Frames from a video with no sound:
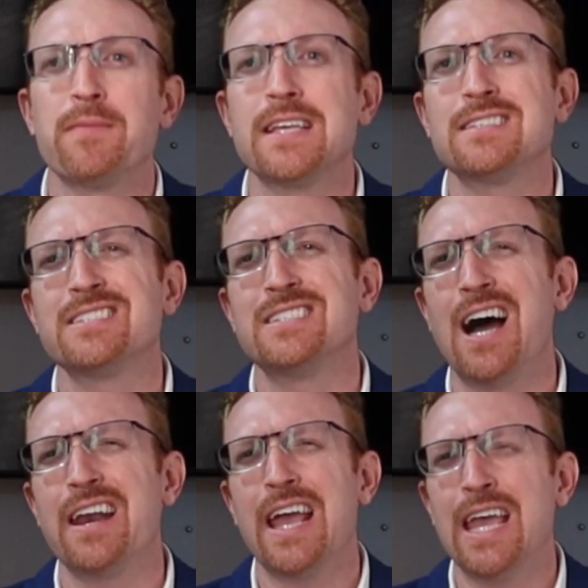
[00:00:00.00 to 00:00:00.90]
This is
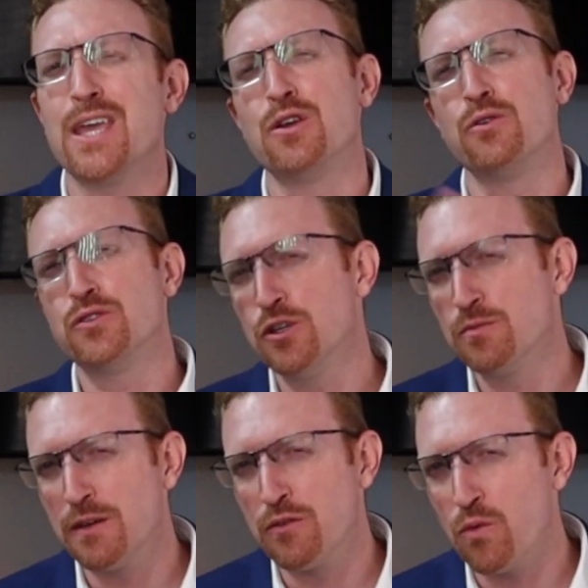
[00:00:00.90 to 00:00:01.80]
not a
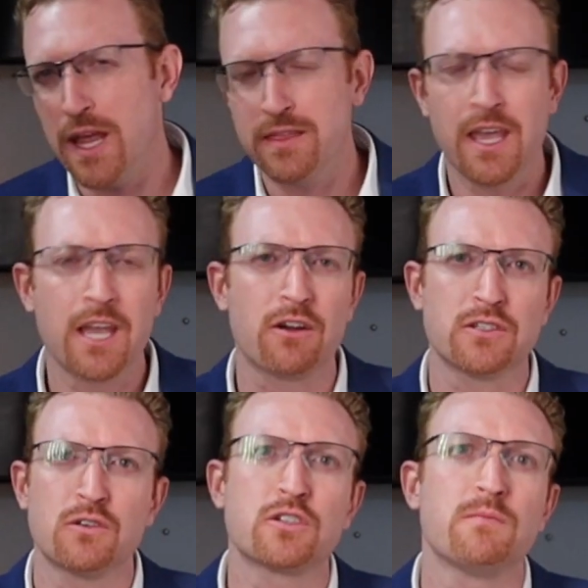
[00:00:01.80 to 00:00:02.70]
YouTube giveaway thing or
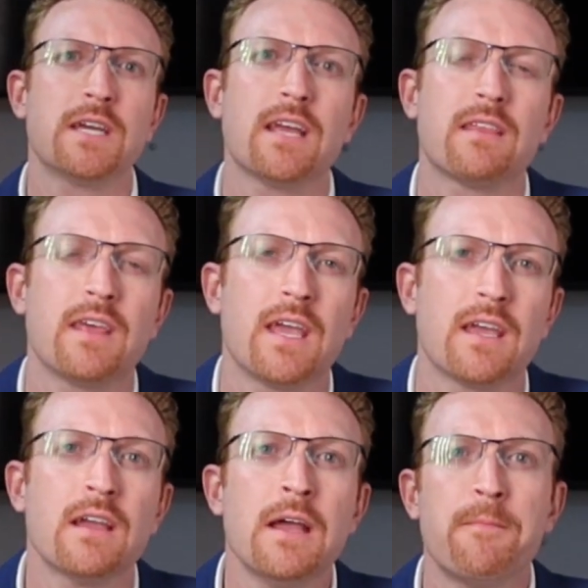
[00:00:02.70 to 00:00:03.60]
social media
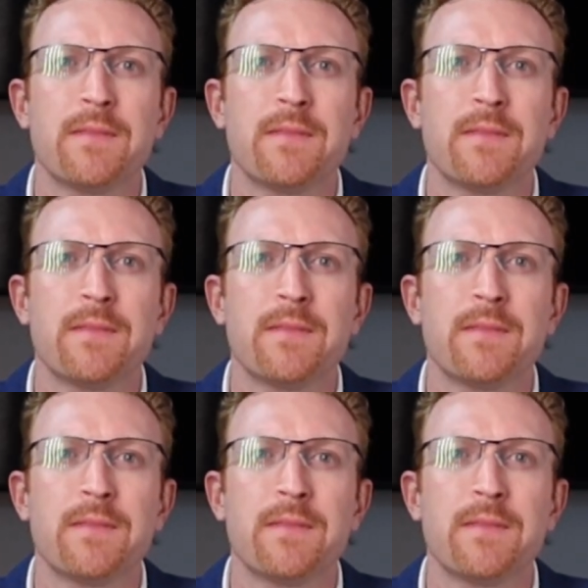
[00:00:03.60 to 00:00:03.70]
thing.